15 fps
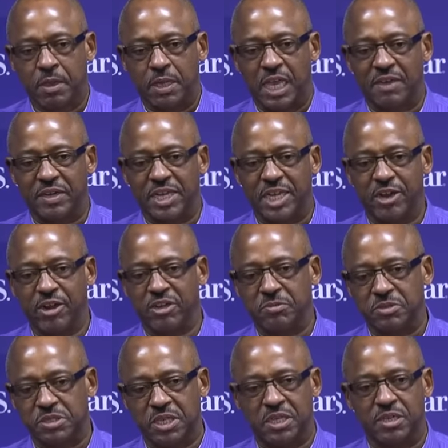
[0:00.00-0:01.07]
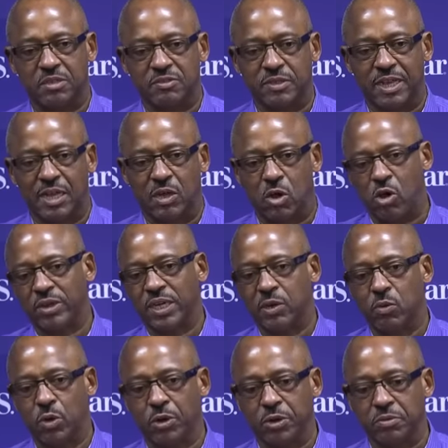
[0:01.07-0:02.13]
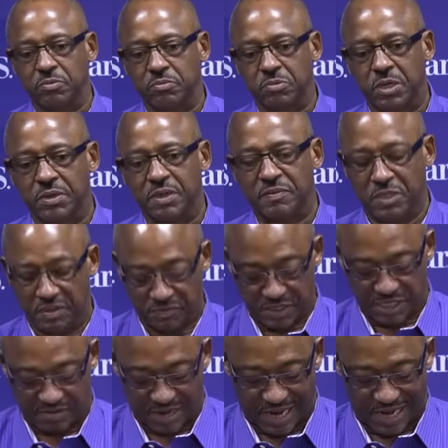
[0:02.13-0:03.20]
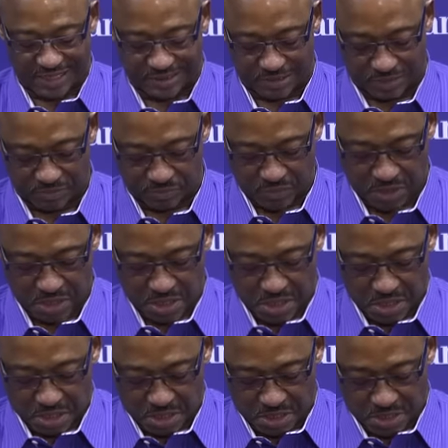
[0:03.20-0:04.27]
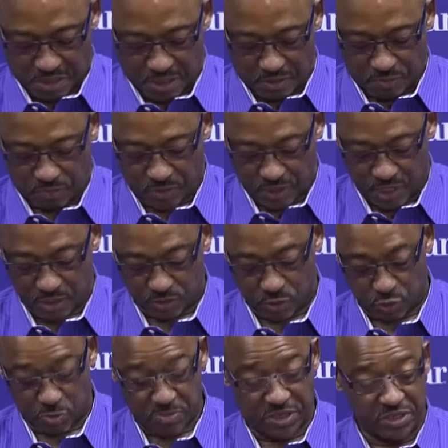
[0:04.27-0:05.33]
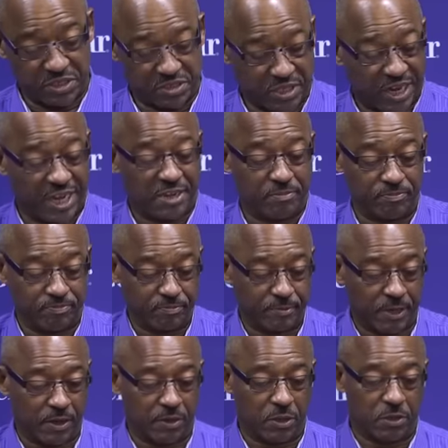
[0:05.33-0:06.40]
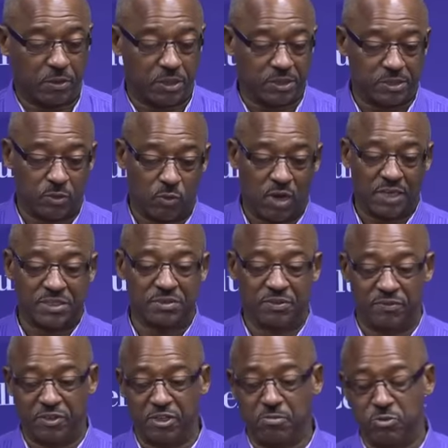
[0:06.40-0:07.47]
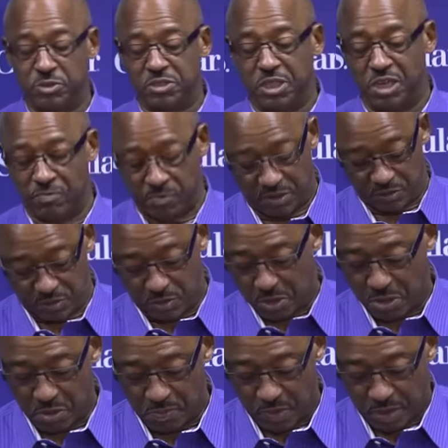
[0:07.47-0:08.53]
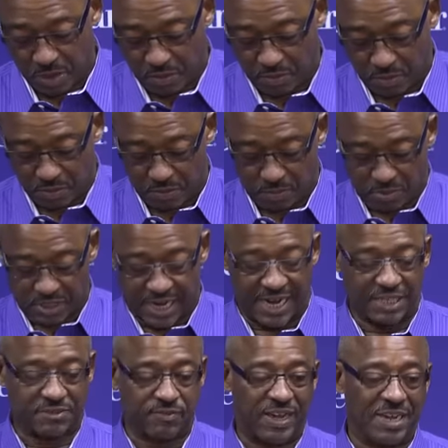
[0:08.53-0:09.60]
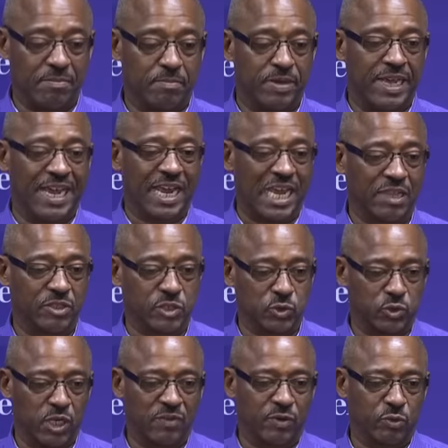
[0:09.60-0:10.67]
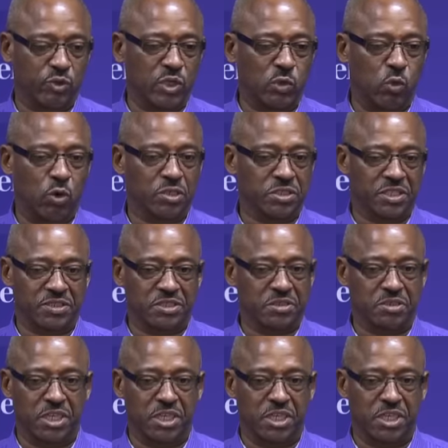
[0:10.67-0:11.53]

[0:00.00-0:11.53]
How they carry themselves, how hard they work, and they've done everything I've asked. It was a tremendous game. I know watching the film was tough, but guys fighting back after struggling for three quarters against this